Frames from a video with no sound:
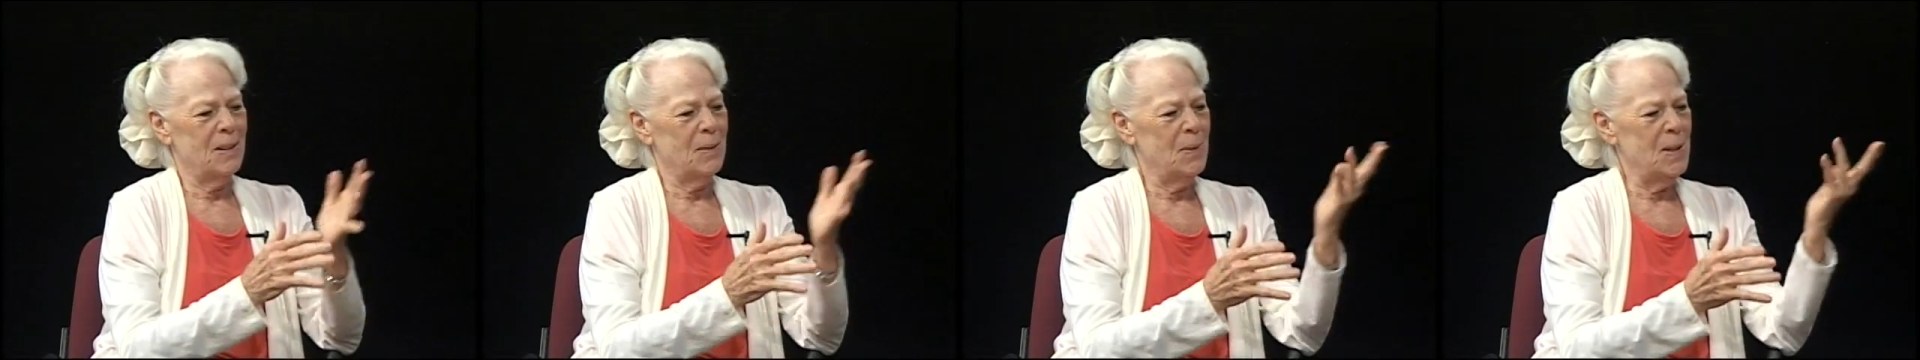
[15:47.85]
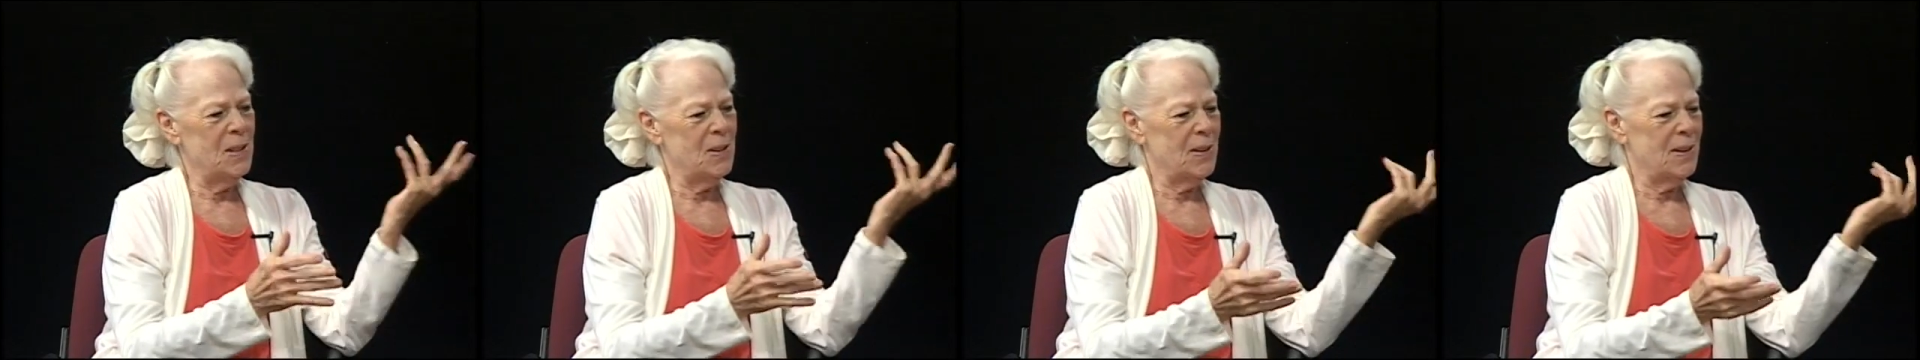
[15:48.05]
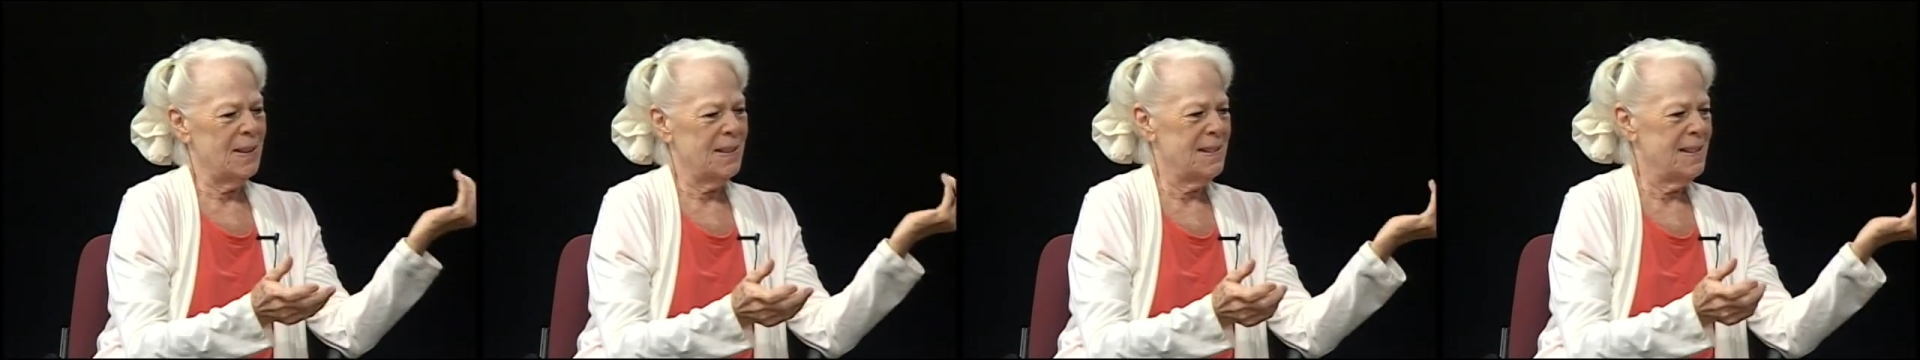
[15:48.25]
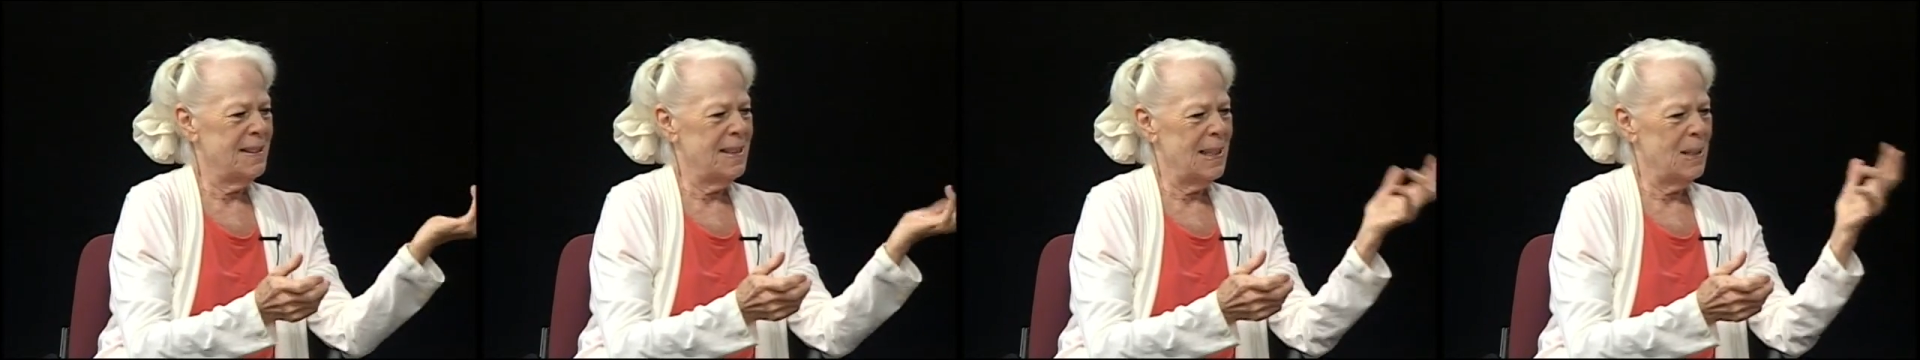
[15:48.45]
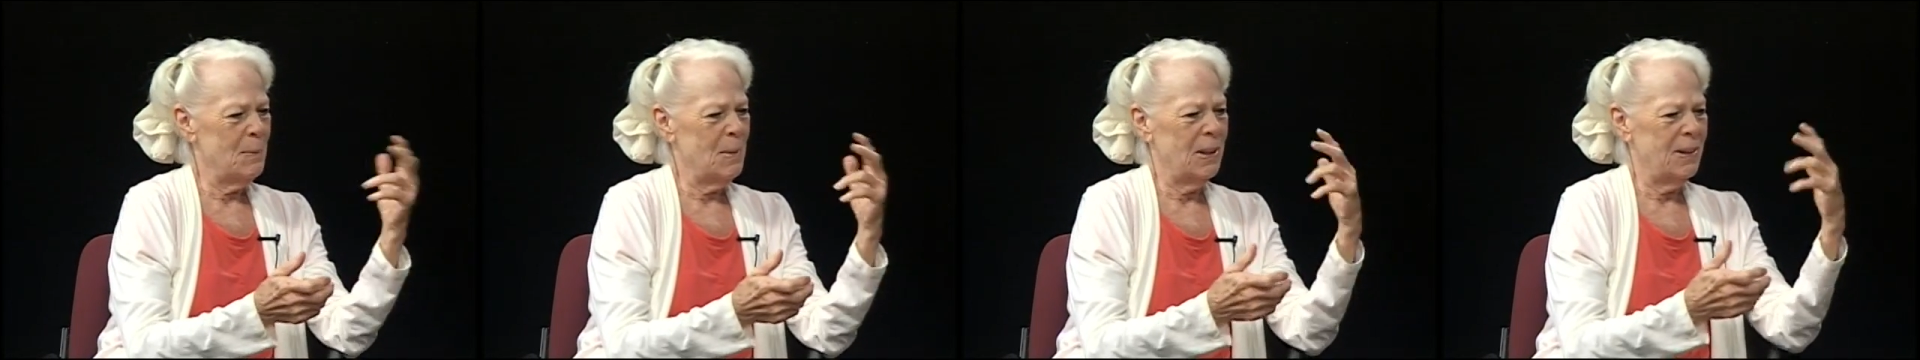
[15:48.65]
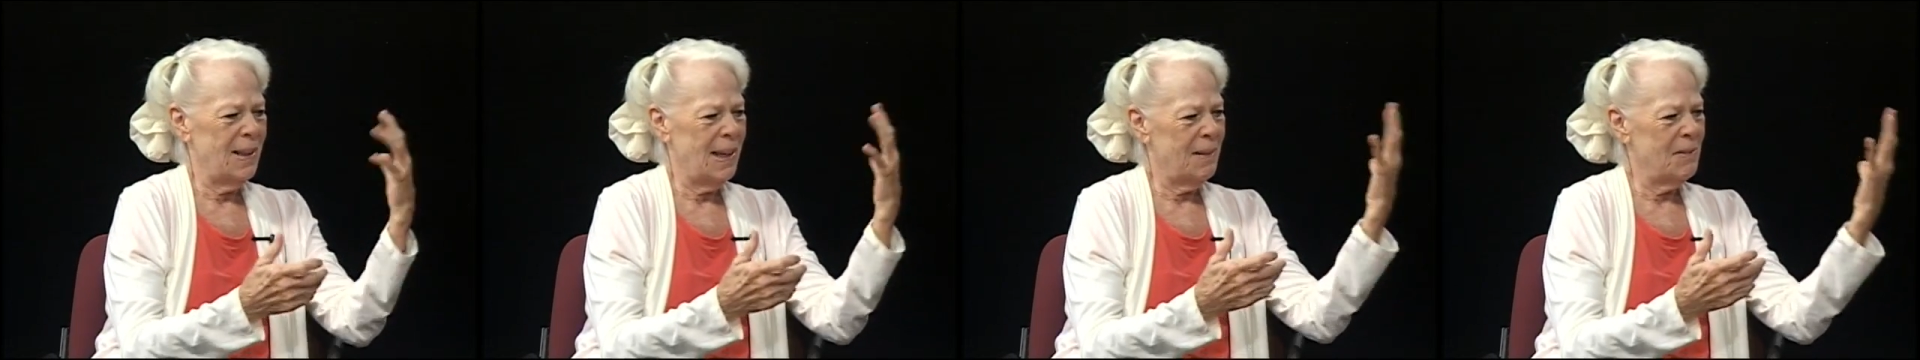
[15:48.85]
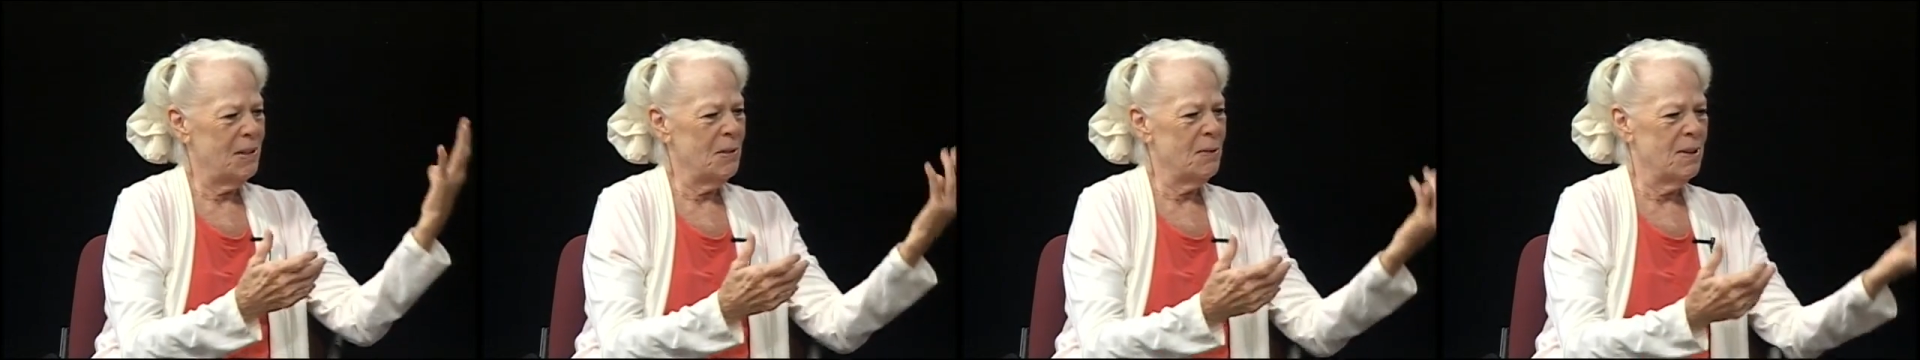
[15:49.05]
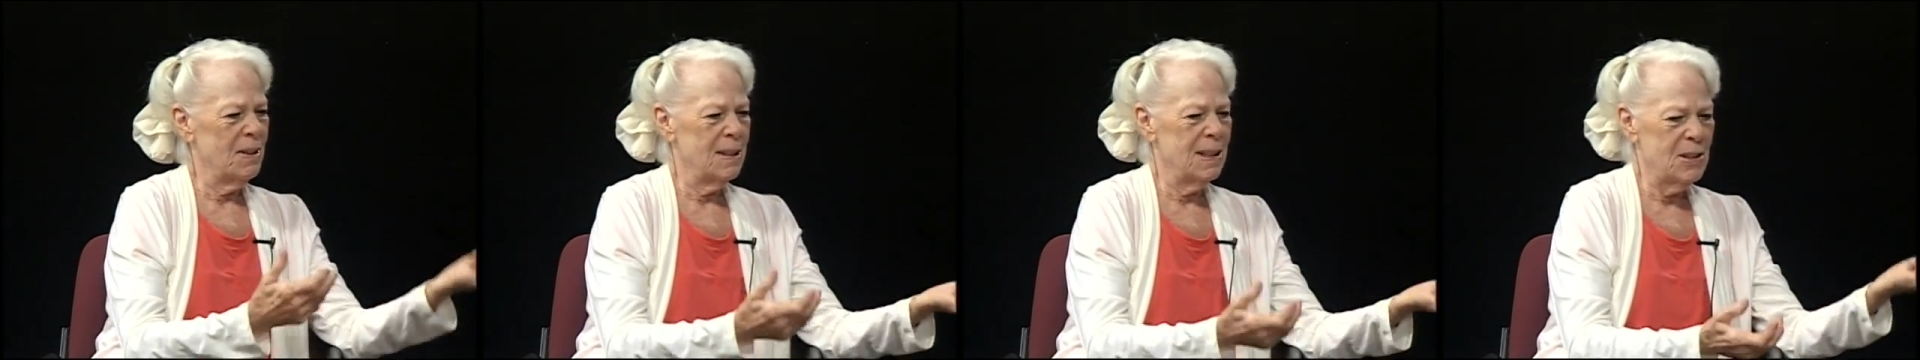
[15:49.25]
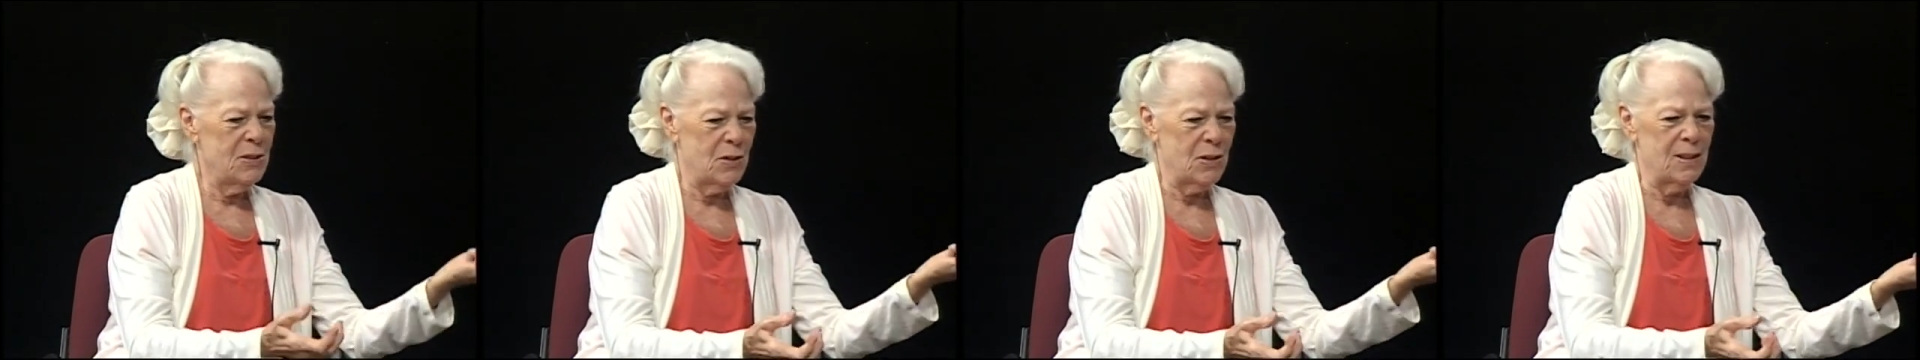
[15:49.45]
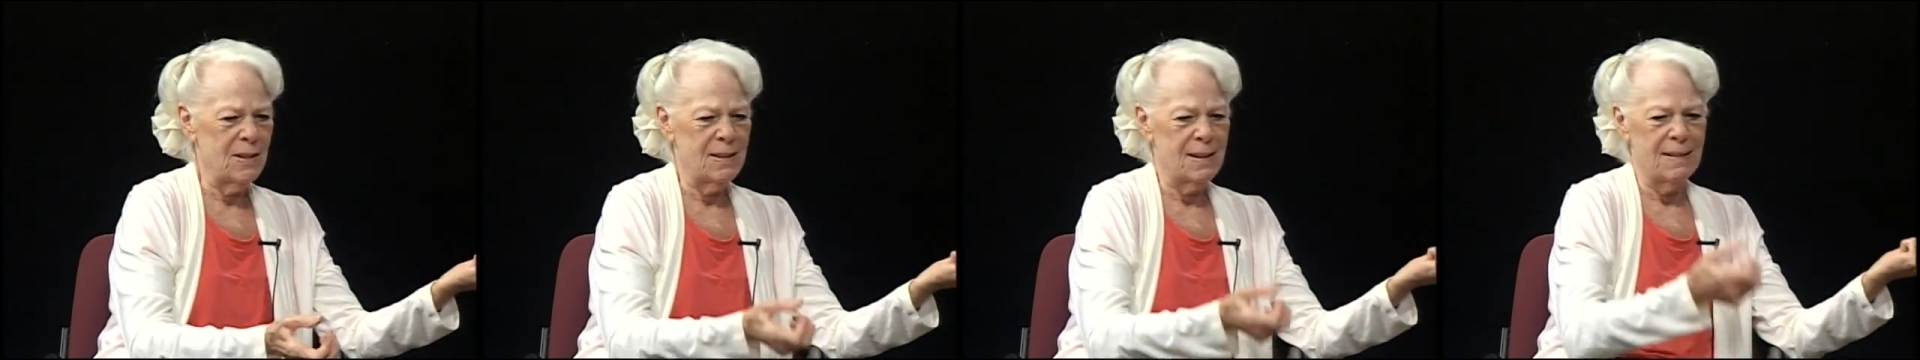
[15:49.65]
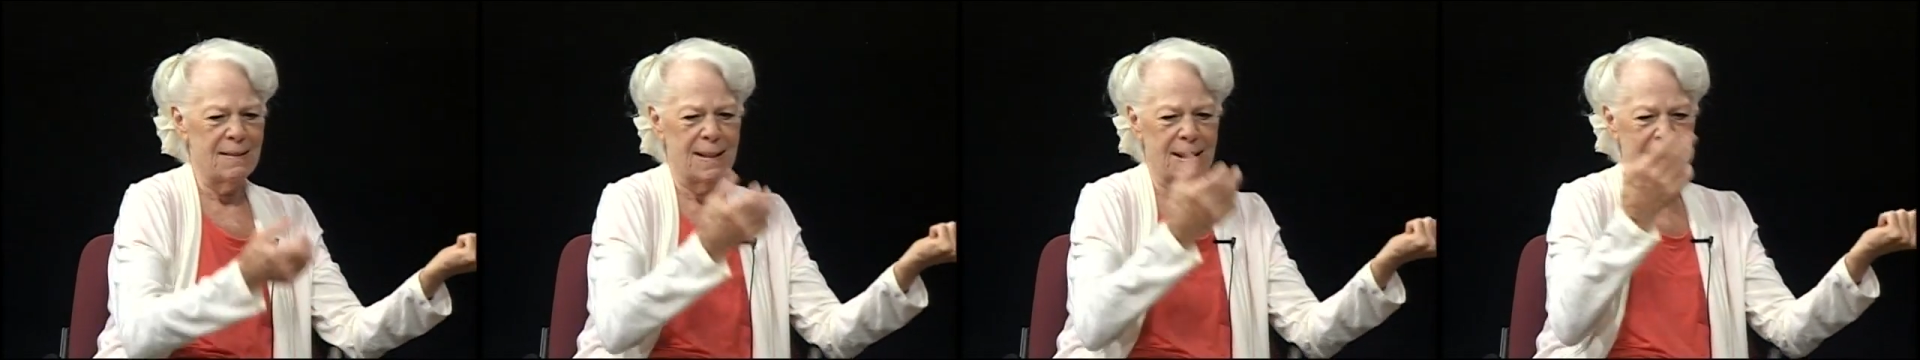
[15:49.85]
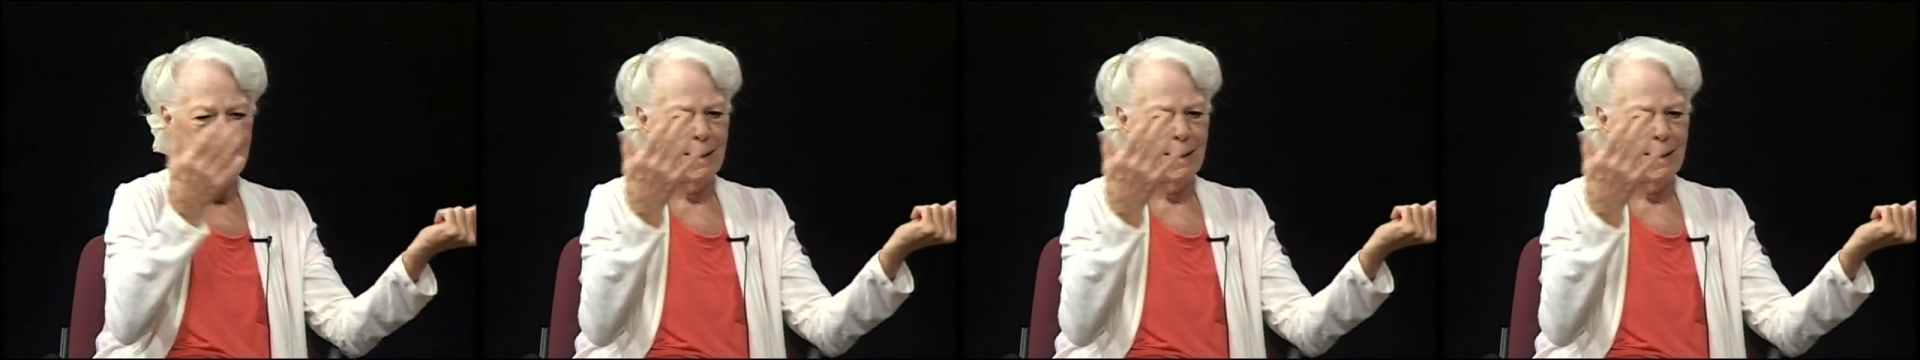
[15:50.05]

we talked today about having religions and then